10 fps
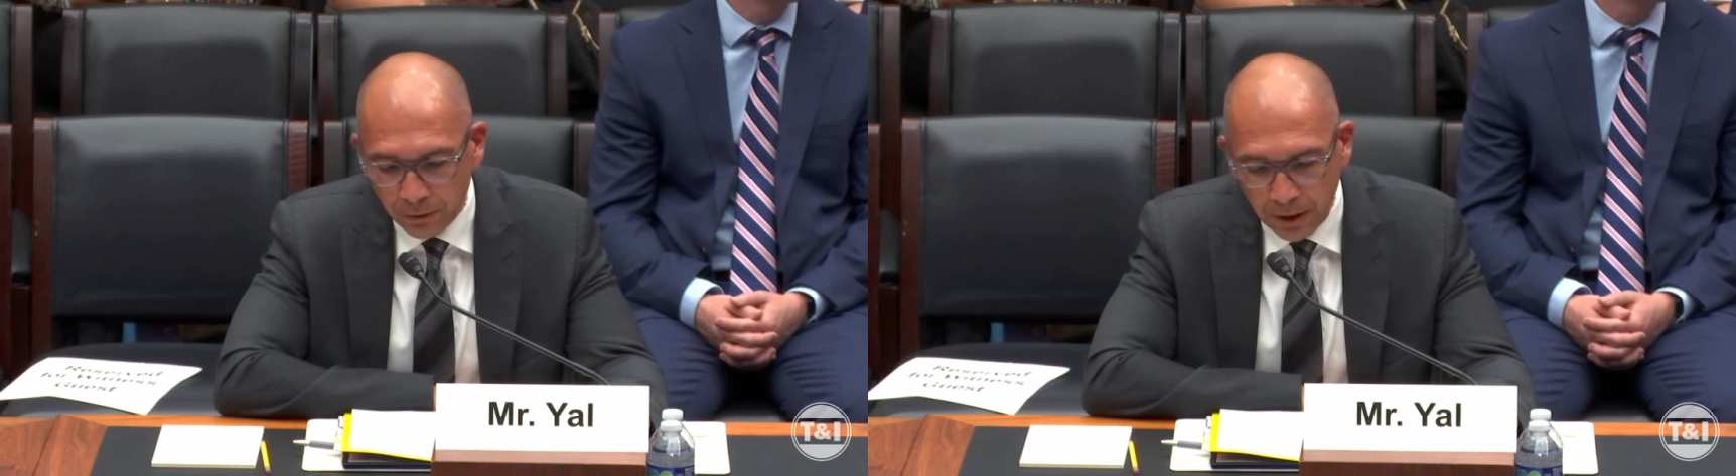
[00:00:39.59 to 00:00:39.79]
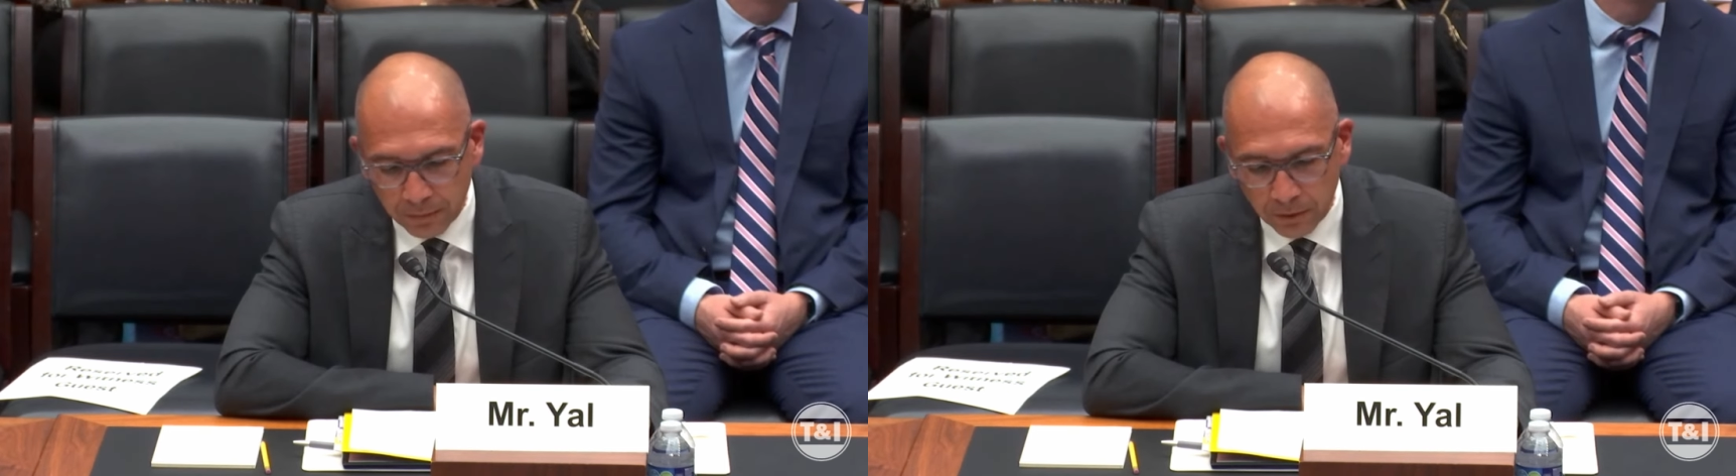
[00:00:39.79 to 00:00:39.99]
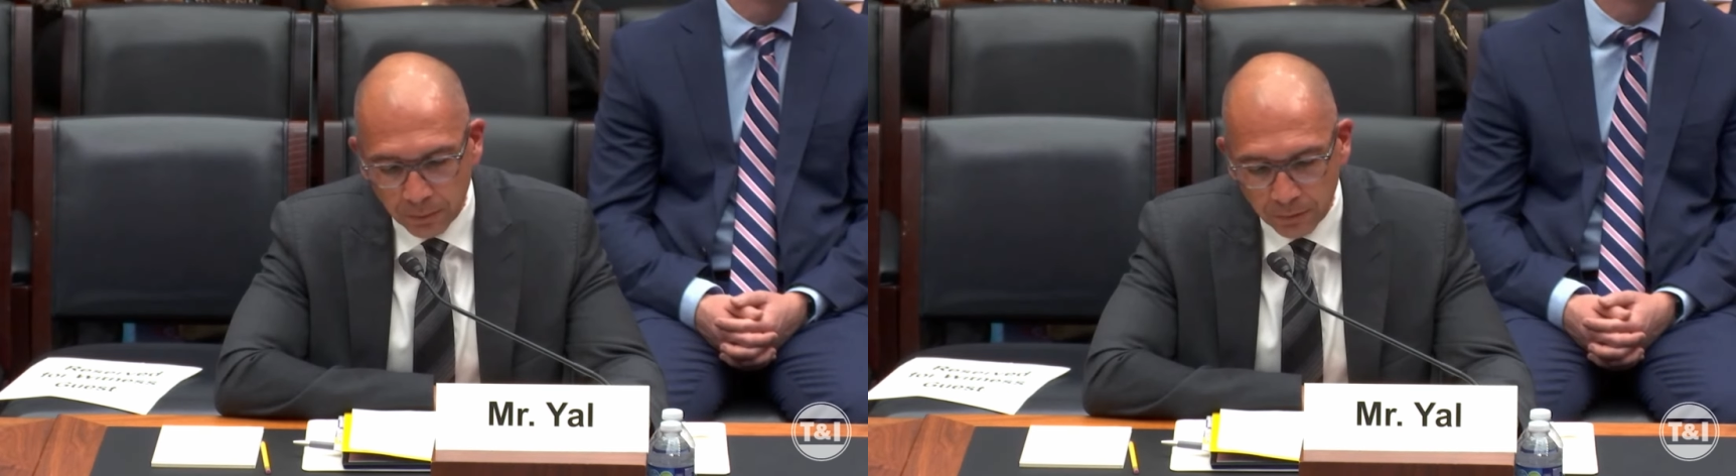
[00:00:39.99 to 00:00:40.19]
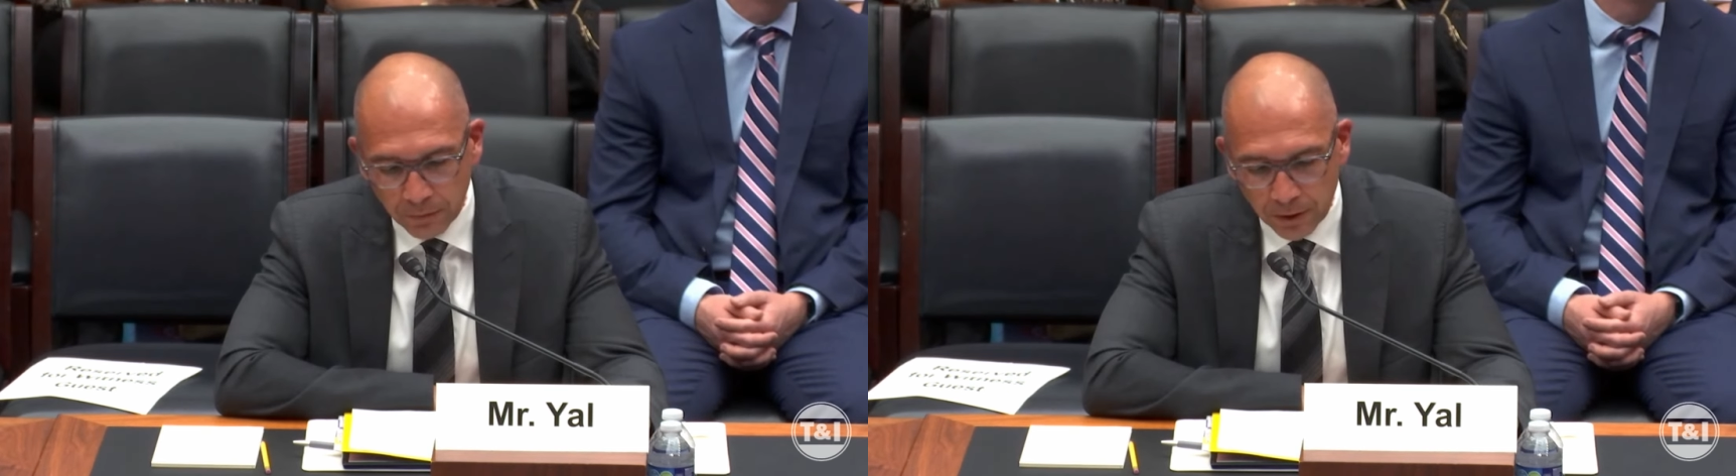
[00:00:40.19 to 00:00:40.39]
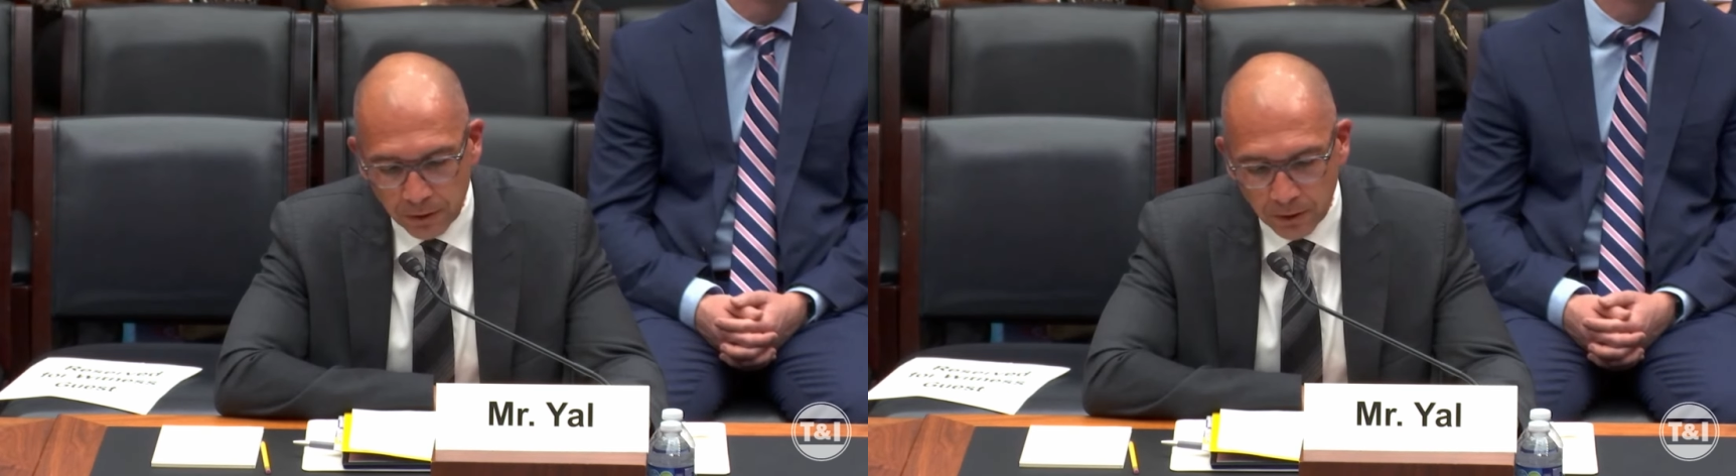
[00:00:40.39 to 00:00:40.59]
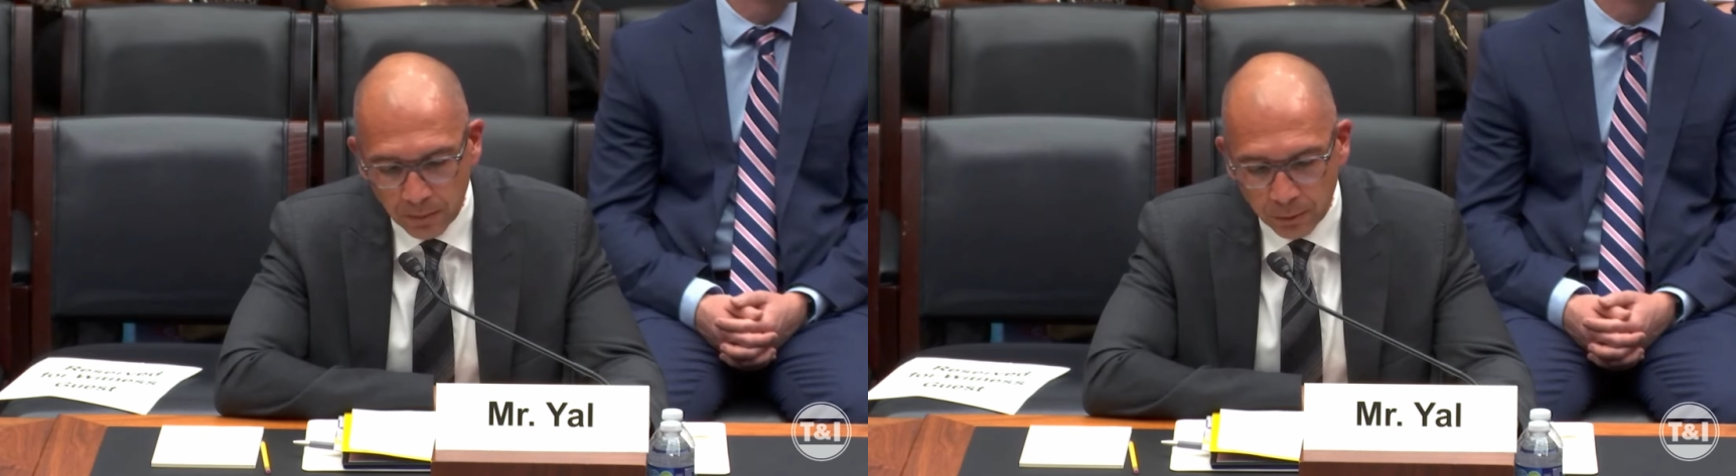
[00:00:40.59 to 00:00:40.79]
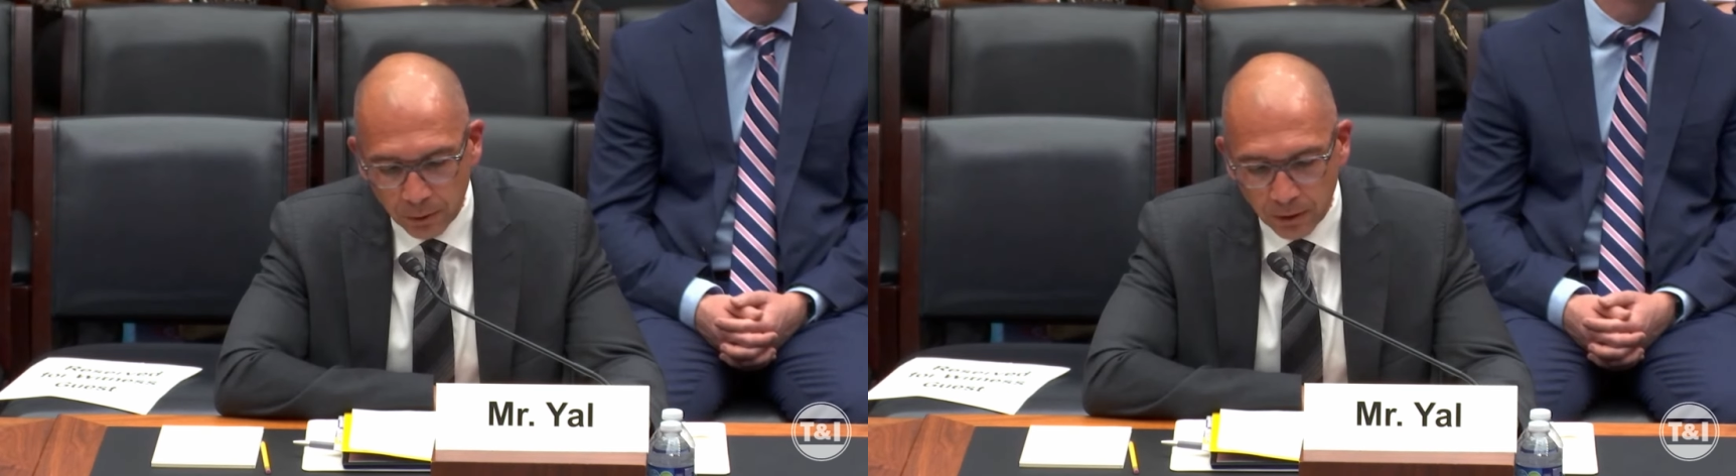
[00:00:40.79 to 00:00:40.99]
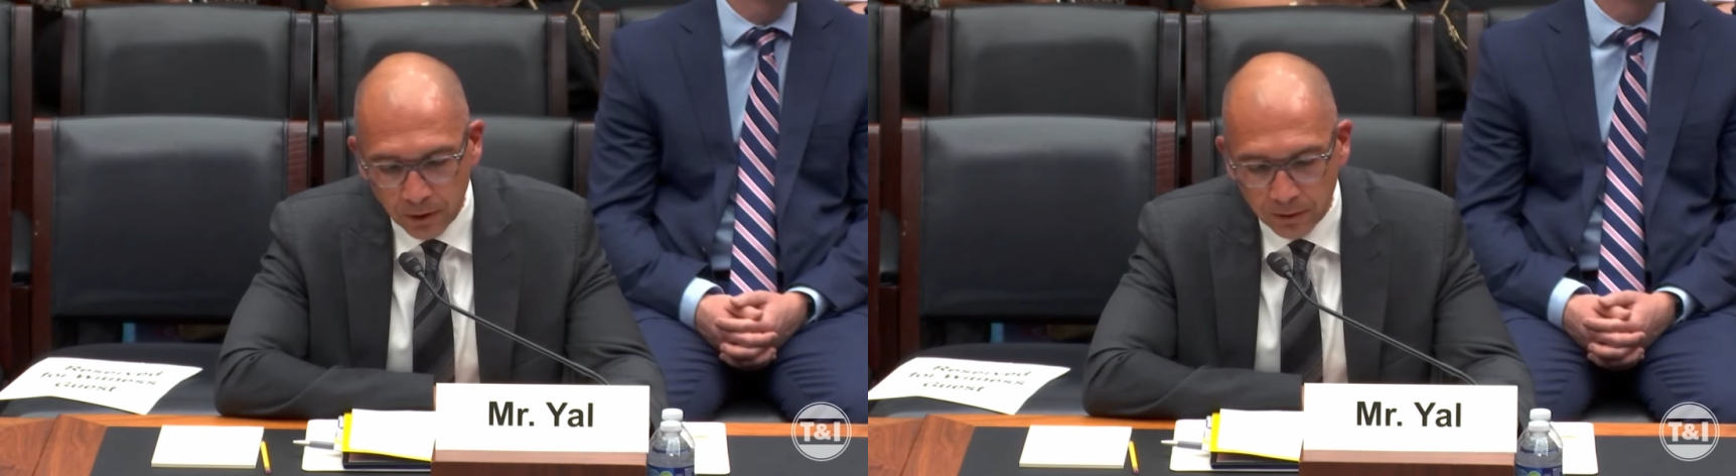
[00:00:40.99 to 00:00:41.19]
craft and professional
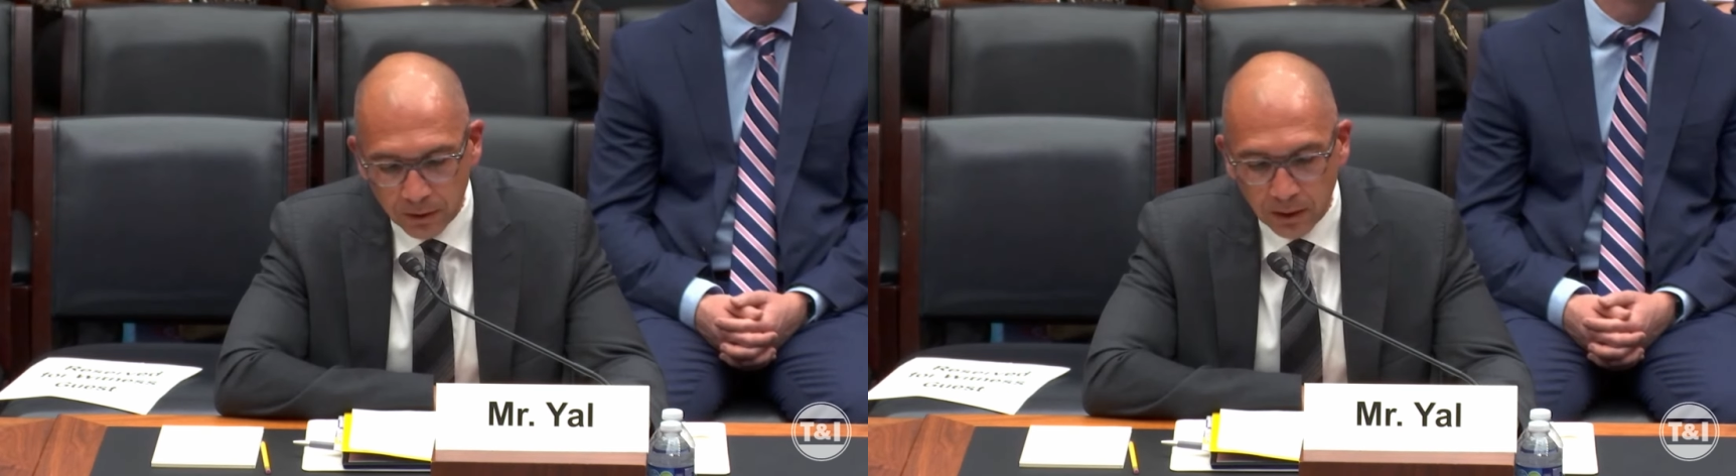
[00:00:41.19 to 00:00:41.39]
employees,